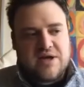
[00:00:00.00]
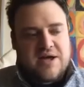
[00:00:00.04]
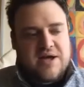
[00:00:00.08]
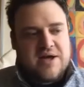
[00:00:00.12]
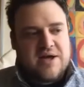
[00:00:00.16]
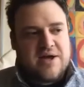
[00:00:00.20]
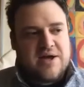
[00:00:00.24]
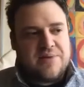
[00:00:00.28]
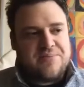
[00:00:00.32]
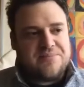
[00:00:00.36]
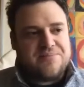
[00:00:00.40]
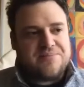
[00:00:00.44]

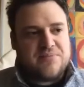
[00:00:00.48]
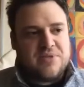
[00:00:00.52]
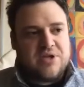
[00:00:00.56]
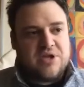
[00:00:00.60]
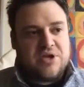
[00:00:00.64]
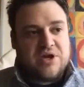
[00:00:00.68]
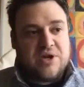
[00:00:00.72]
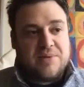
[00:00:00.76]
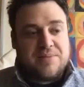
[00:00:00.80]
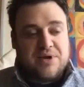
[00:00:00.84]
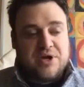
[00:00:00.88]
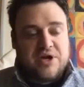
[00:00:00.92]

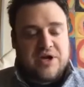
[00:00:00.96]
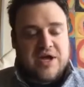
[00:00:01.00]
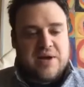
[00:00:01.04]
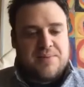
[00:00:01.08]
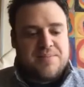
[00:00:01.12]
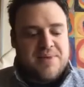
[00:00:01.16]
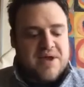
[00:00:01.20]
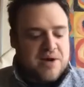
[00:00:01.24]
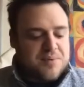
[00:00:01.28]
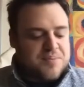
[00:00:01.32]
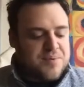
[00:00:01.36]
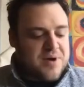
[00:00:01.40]
You're getting
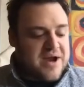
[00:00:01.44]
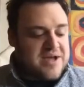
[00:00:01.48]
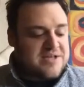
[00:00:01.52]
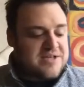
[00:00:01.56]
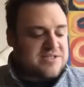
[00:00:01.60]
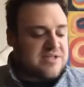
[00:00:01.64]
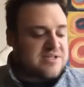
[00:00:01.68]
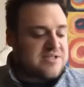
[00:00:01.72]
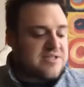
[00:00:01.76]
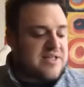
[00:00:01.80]
better prices.